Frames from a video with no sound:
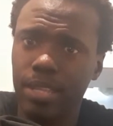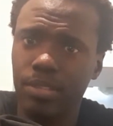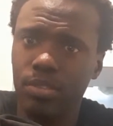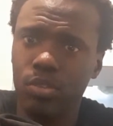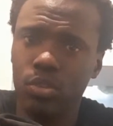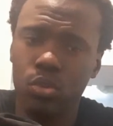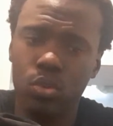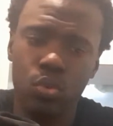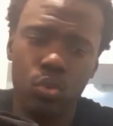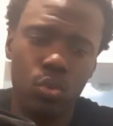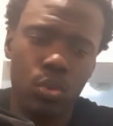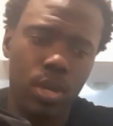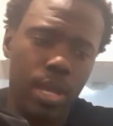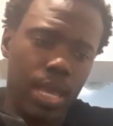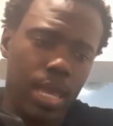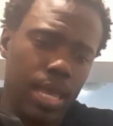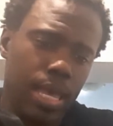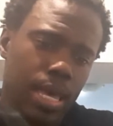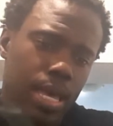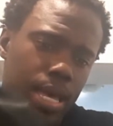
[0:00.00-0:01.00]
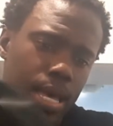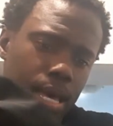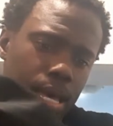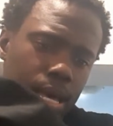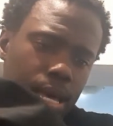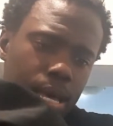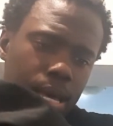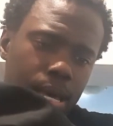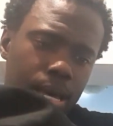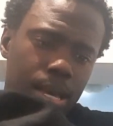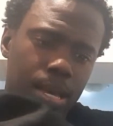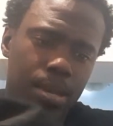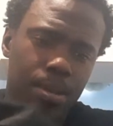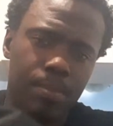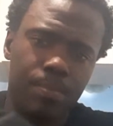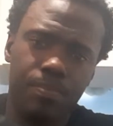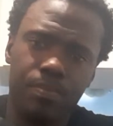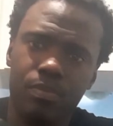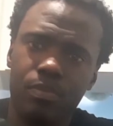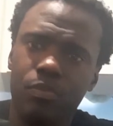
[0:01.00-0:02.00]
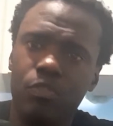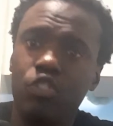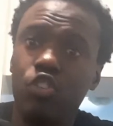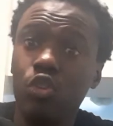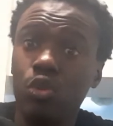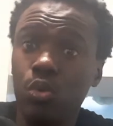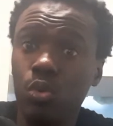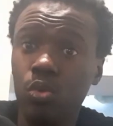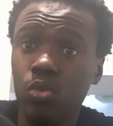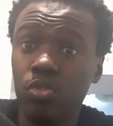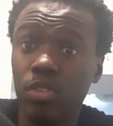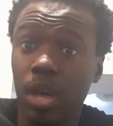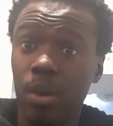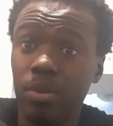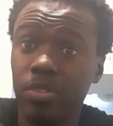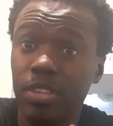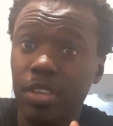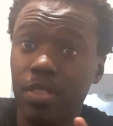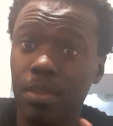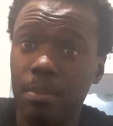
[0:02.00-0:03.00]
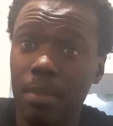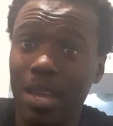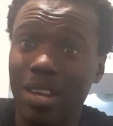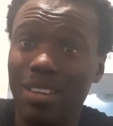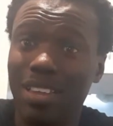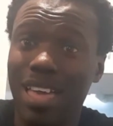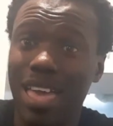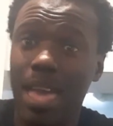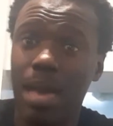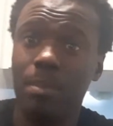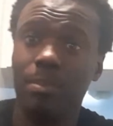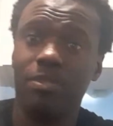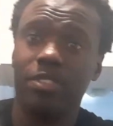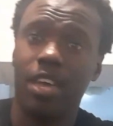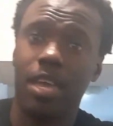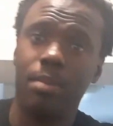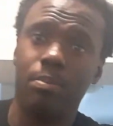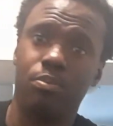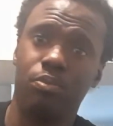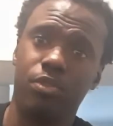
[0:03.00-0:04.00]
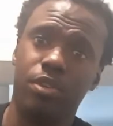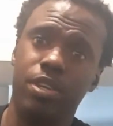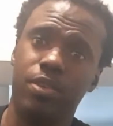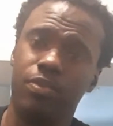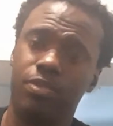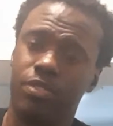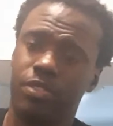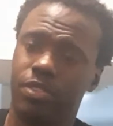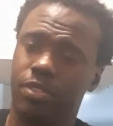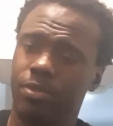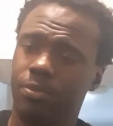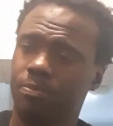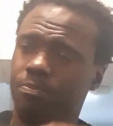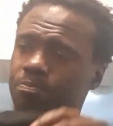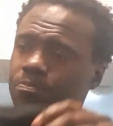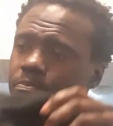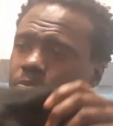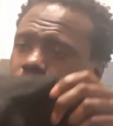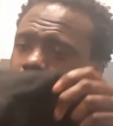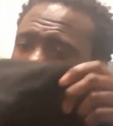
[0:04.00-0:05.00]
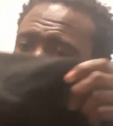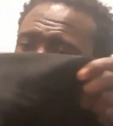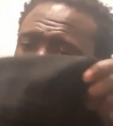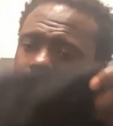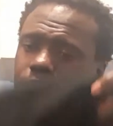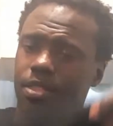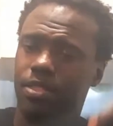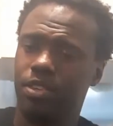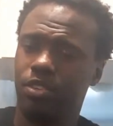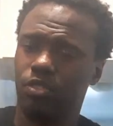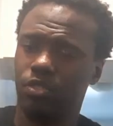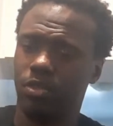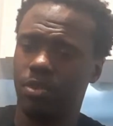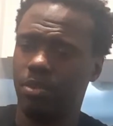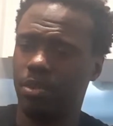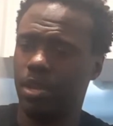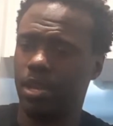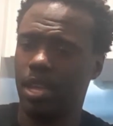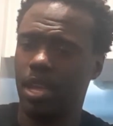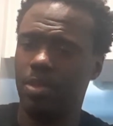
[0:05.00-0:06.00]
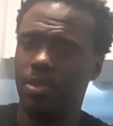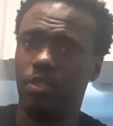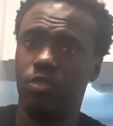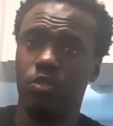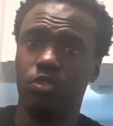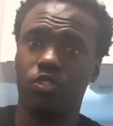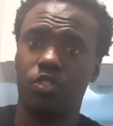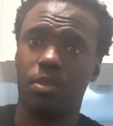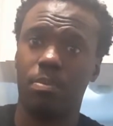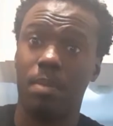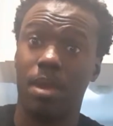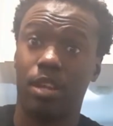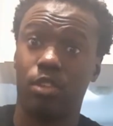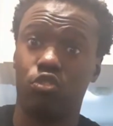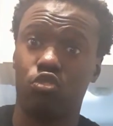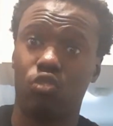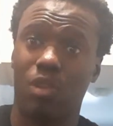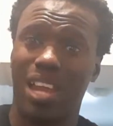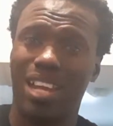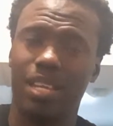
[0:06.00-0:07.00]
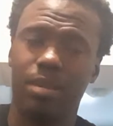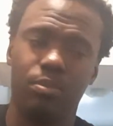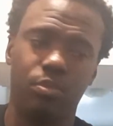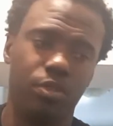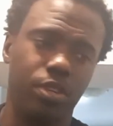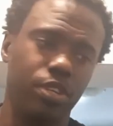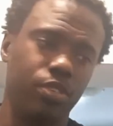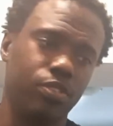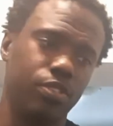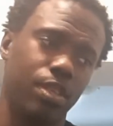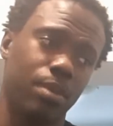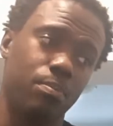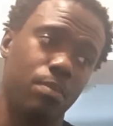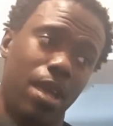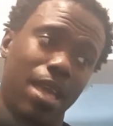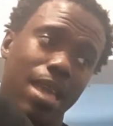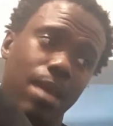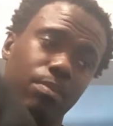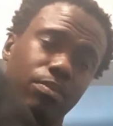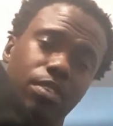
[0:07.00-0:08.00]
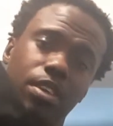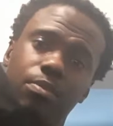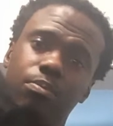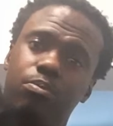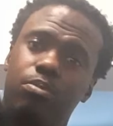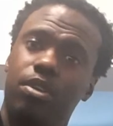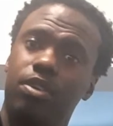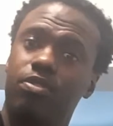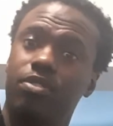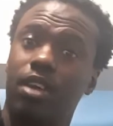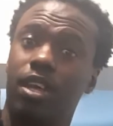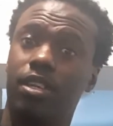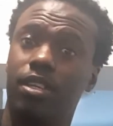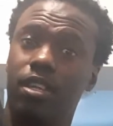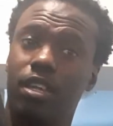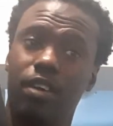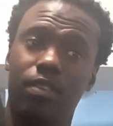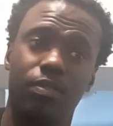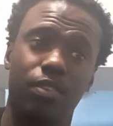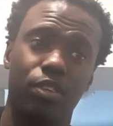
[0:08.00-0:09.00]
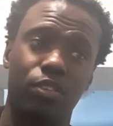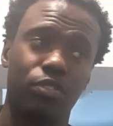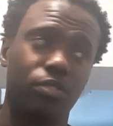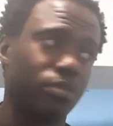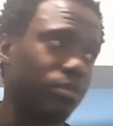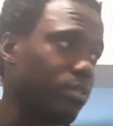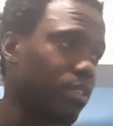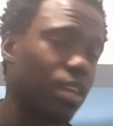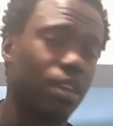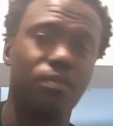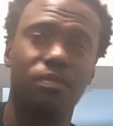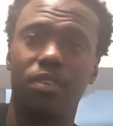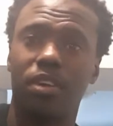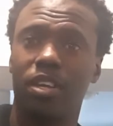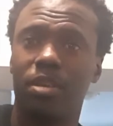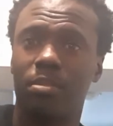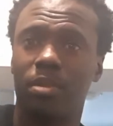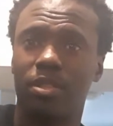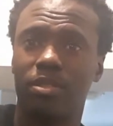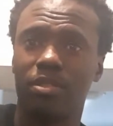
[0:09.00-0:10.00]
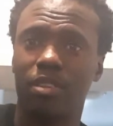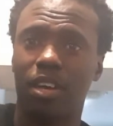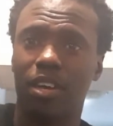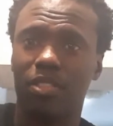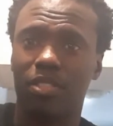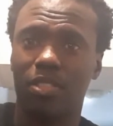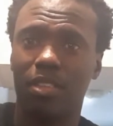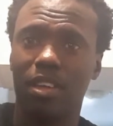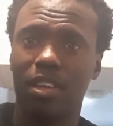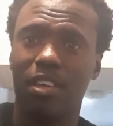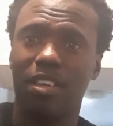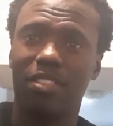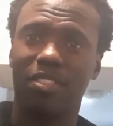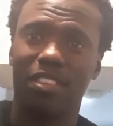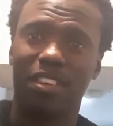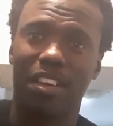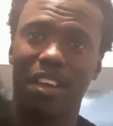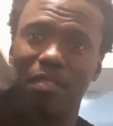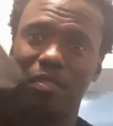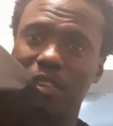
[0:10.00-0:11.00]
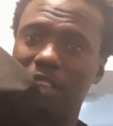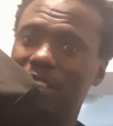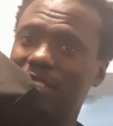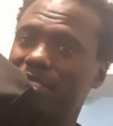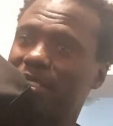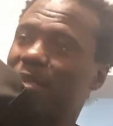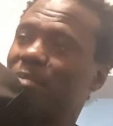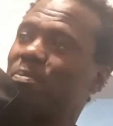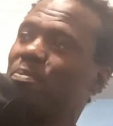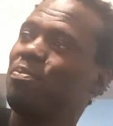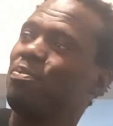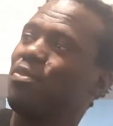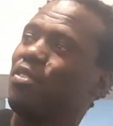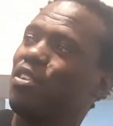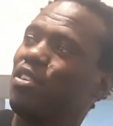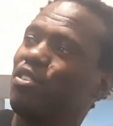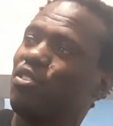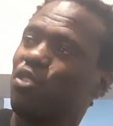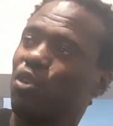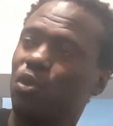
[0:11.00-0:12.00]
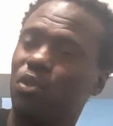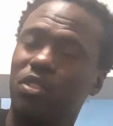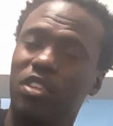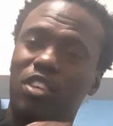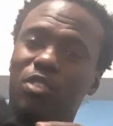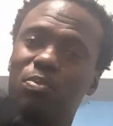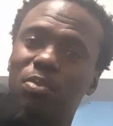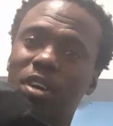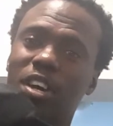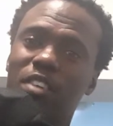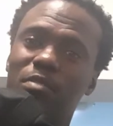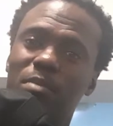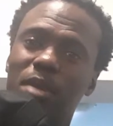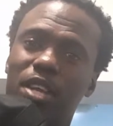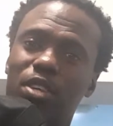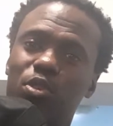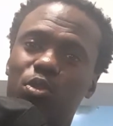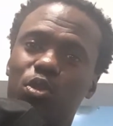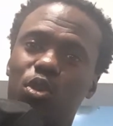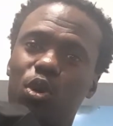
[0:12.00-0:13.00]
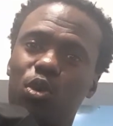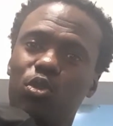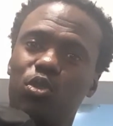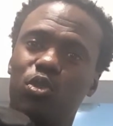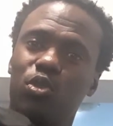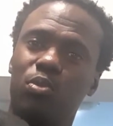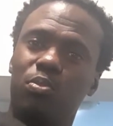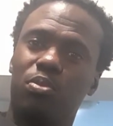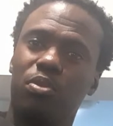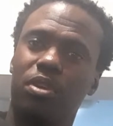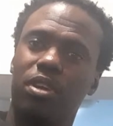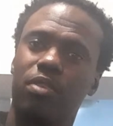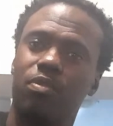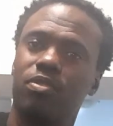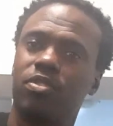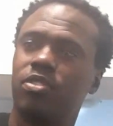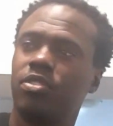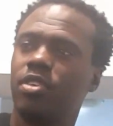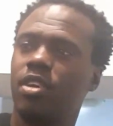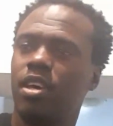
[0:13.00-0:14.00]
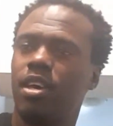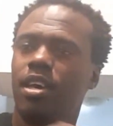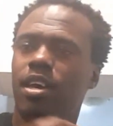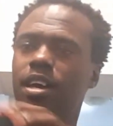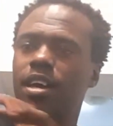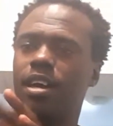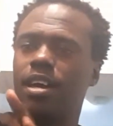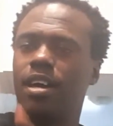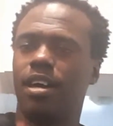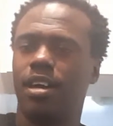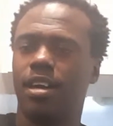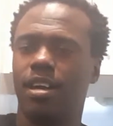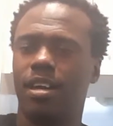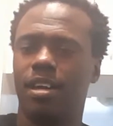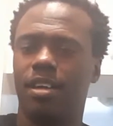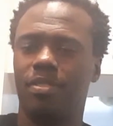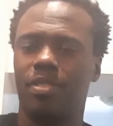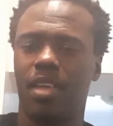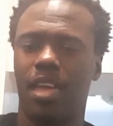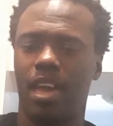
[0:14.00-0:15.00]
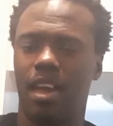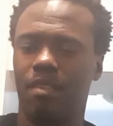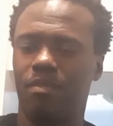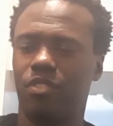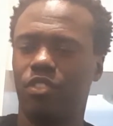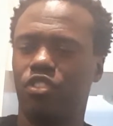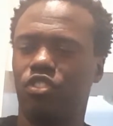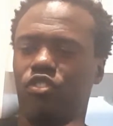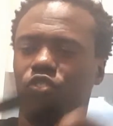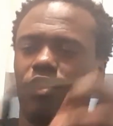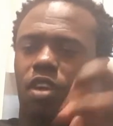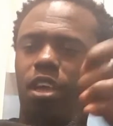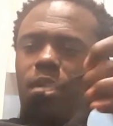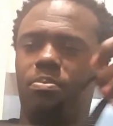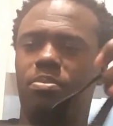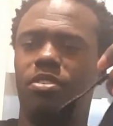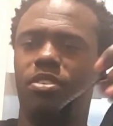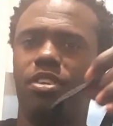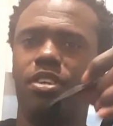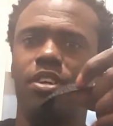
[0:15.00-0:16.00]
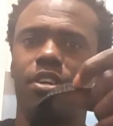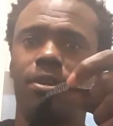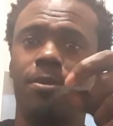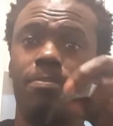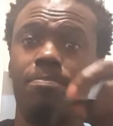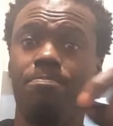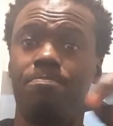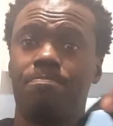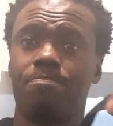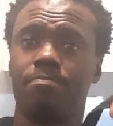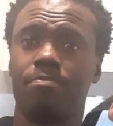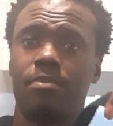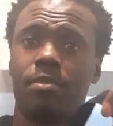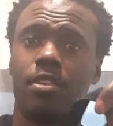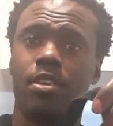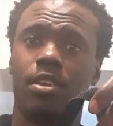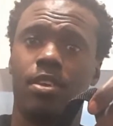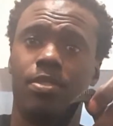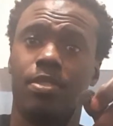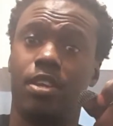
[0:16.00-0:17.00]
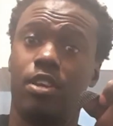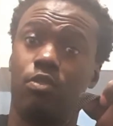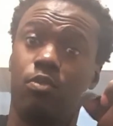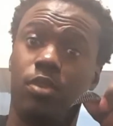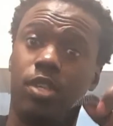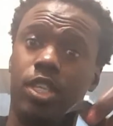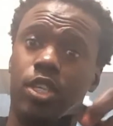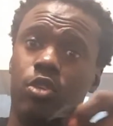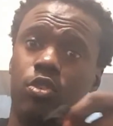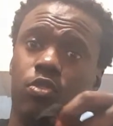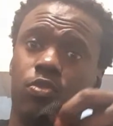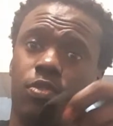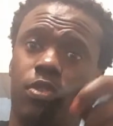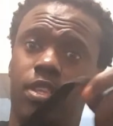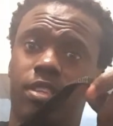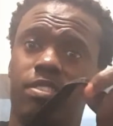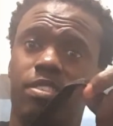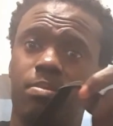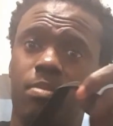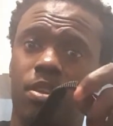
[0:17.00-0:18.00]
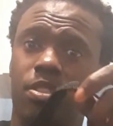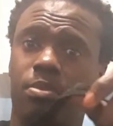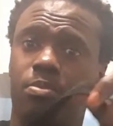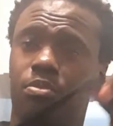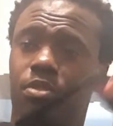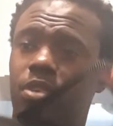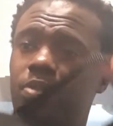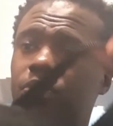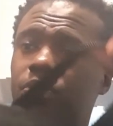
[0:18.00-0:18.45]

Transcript: to choose, I would say the metal M type briefs. These ones are the metal training briefs. That my M type briefs I loved. I just can't find them. I think I've lost them. So these become my new go-to briefs. They have the straps here that are really useful that some other briefs